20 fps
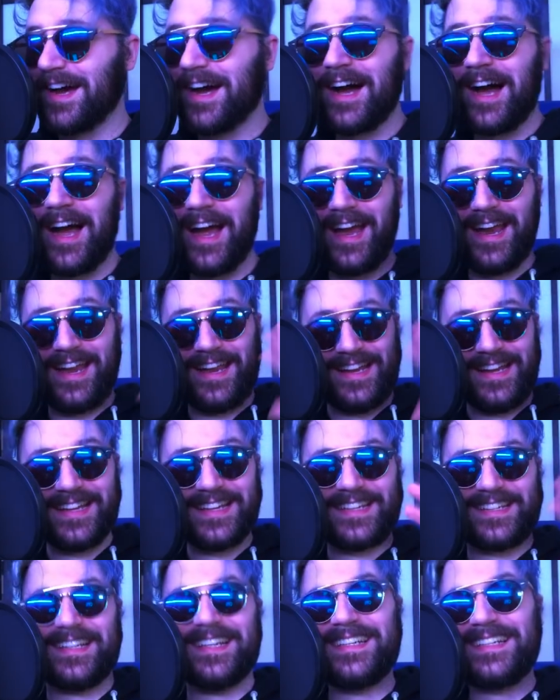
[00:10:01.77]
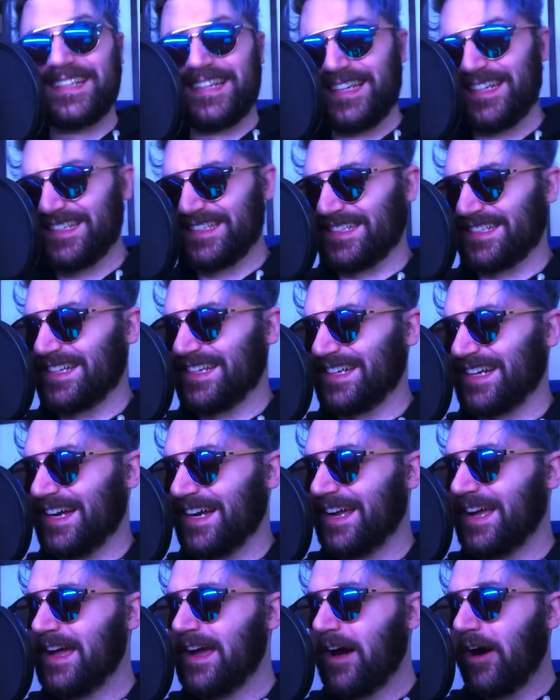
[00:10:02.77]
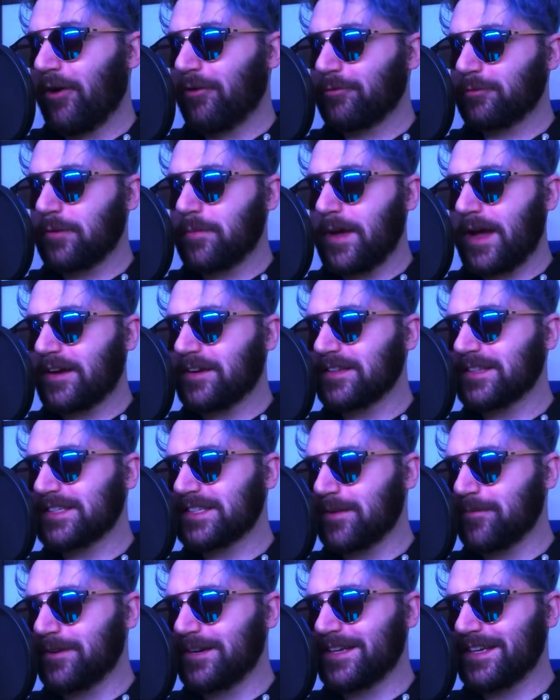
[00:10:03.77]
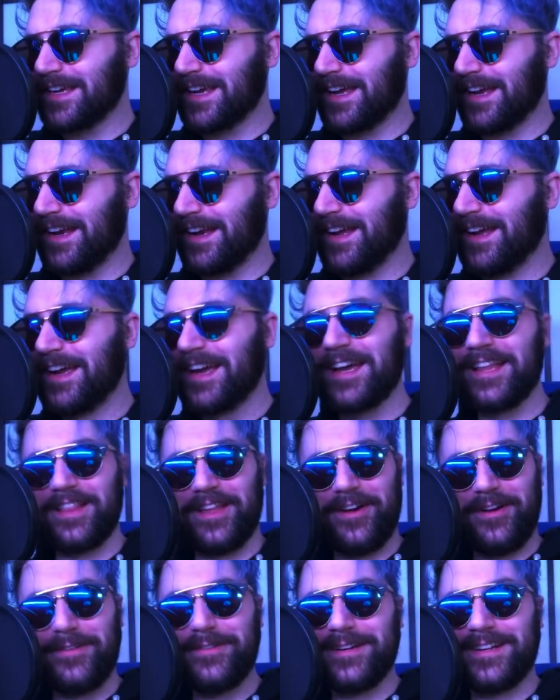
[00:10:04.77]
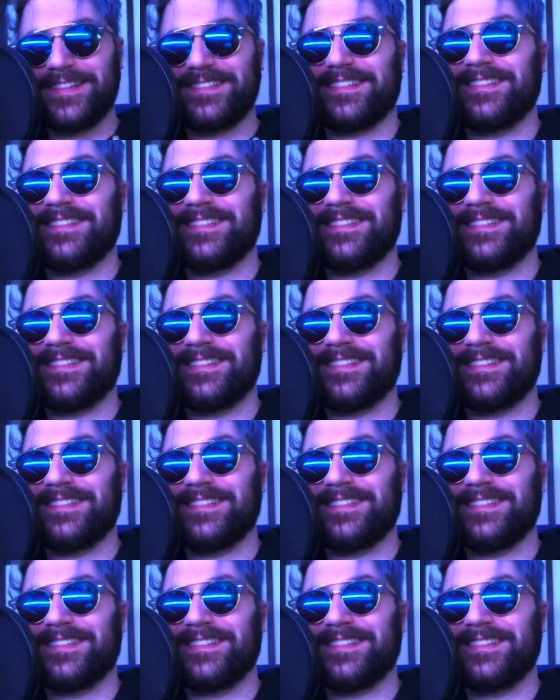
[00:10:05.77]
hi. Oh, we're back on the subreddit again. Hello.